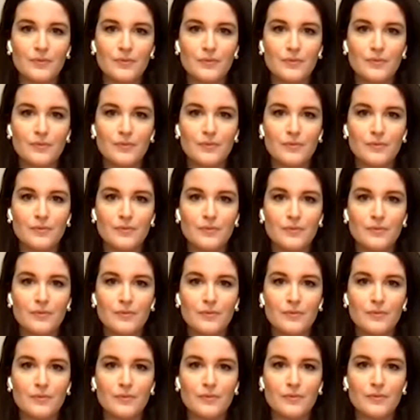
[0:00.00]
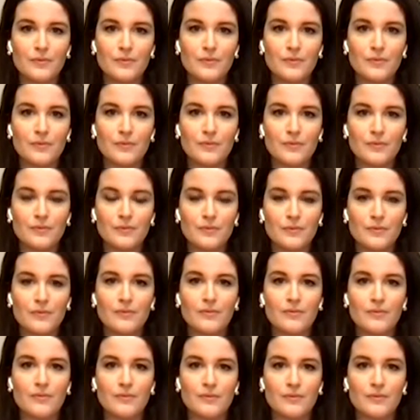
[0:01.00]

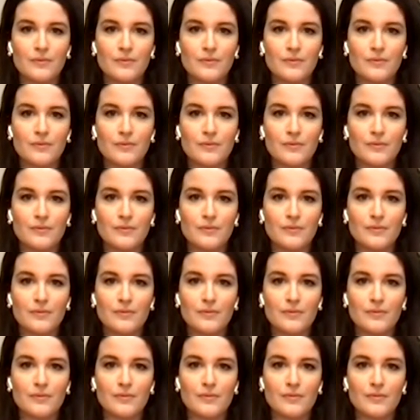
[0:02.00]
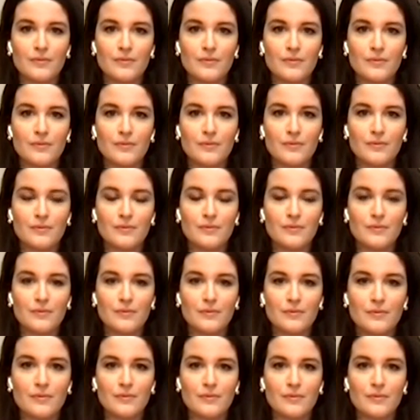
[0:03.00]

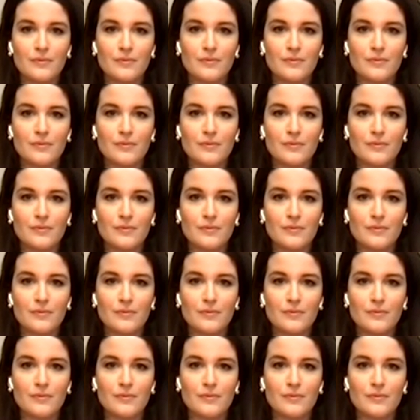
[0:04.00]
(not speaking)